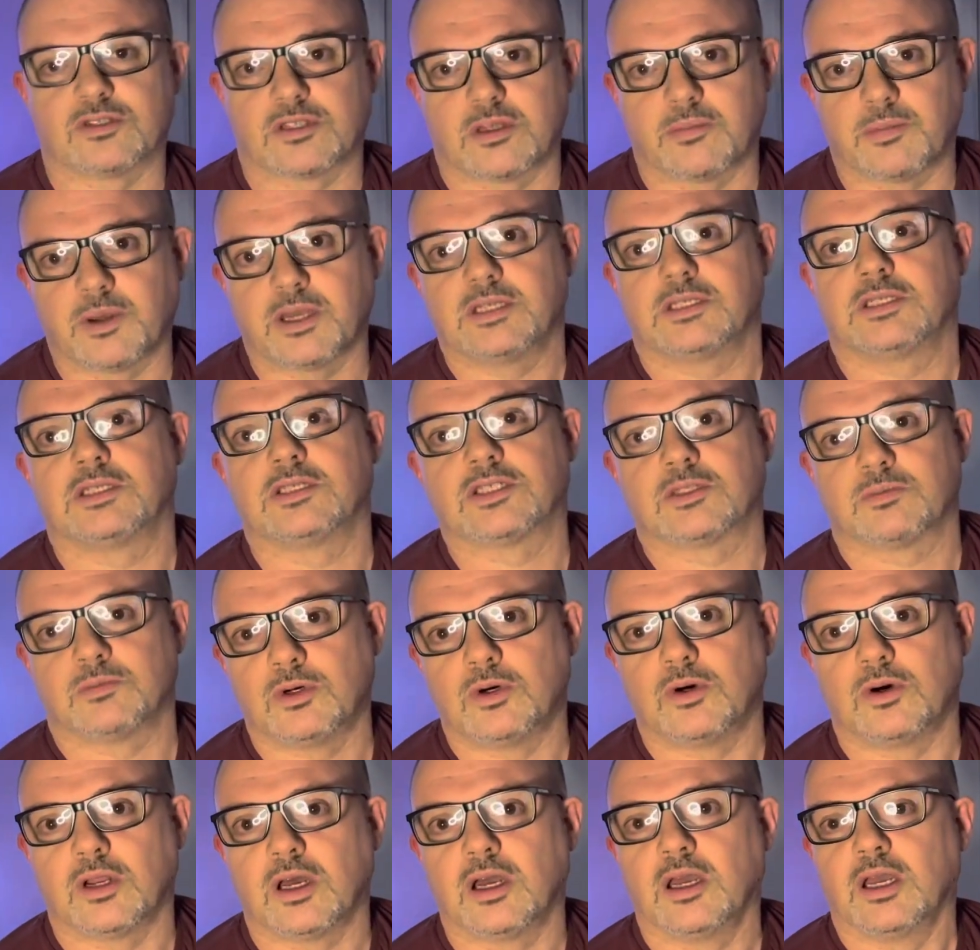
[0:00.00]
the base is
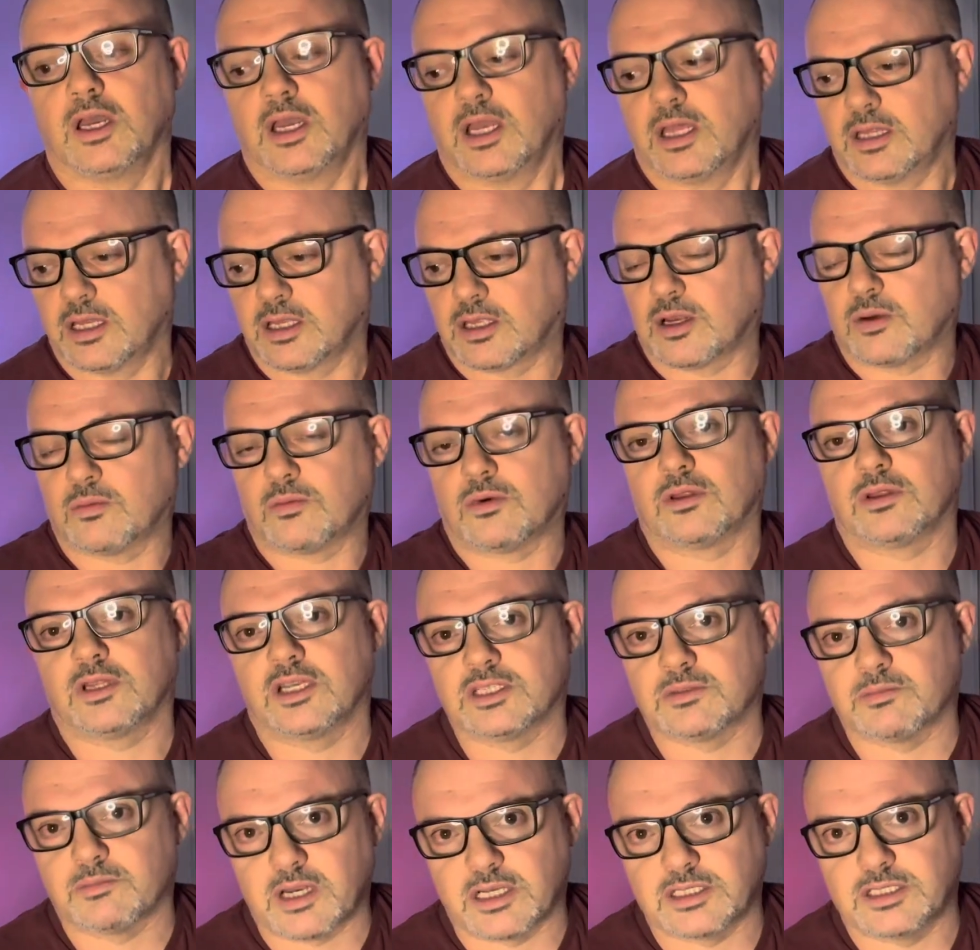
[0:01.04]
smaller. They don't want
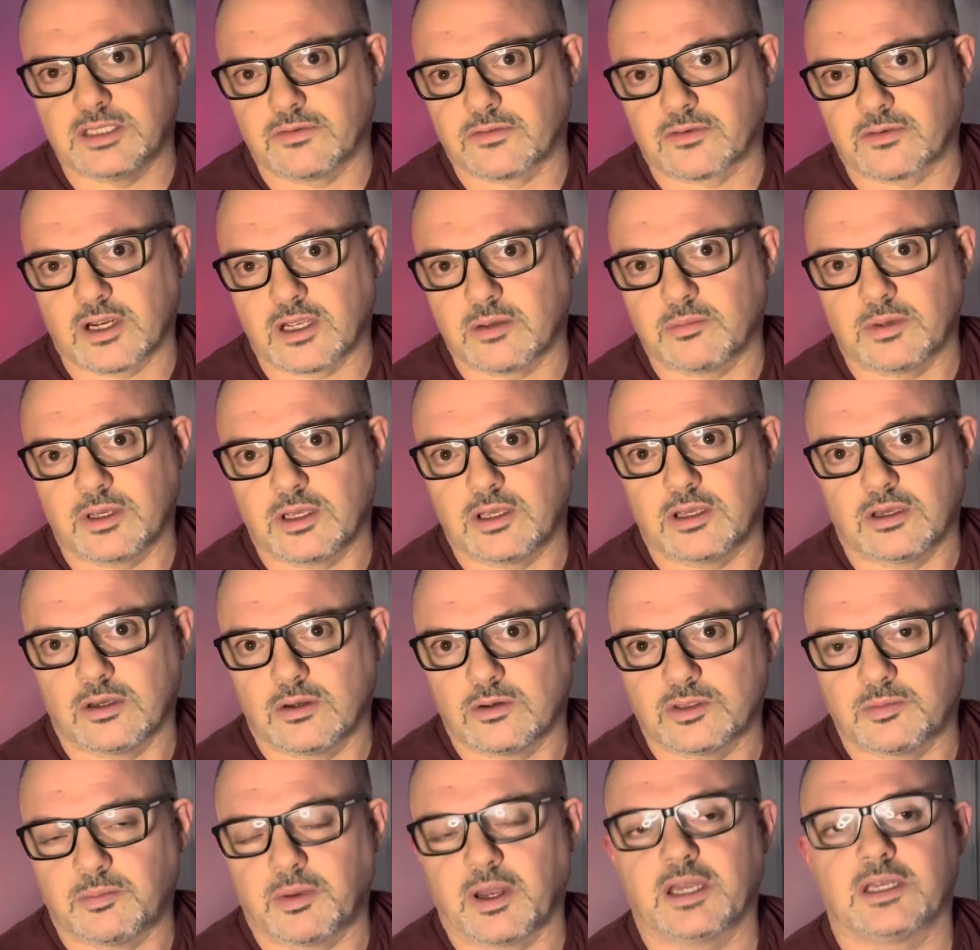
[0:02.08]
these massive, great big,
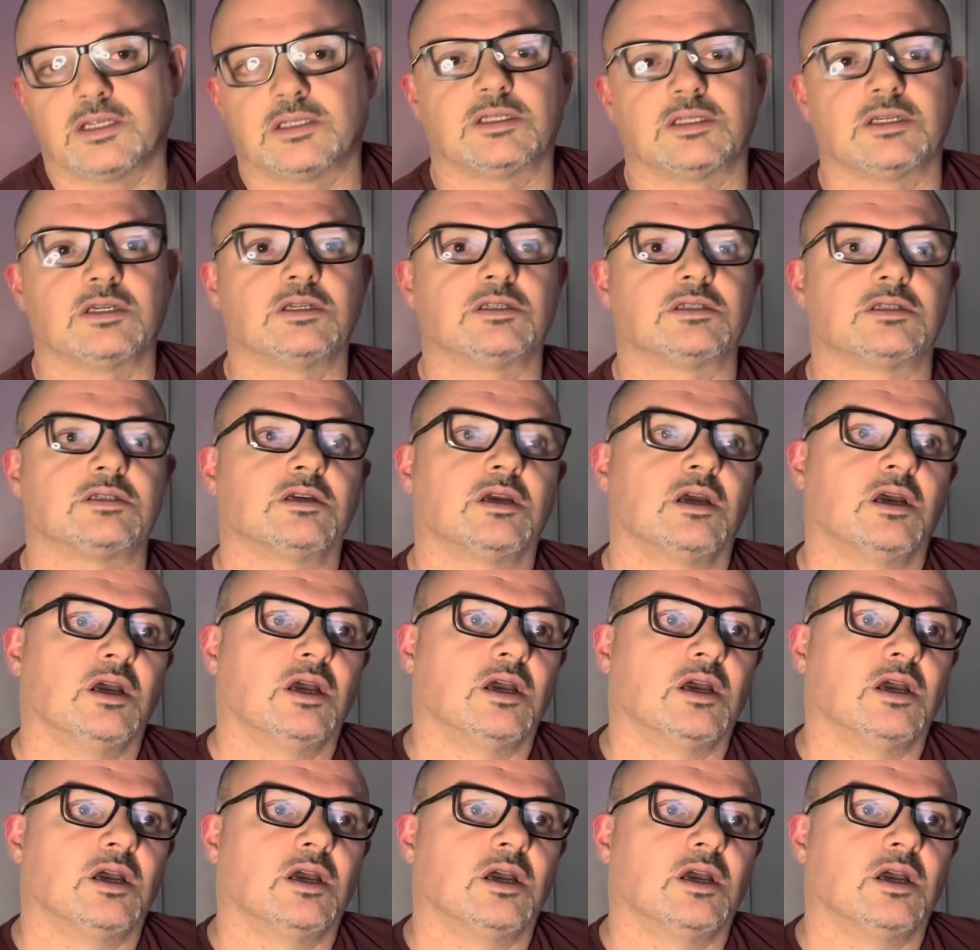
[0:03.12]
huge bases.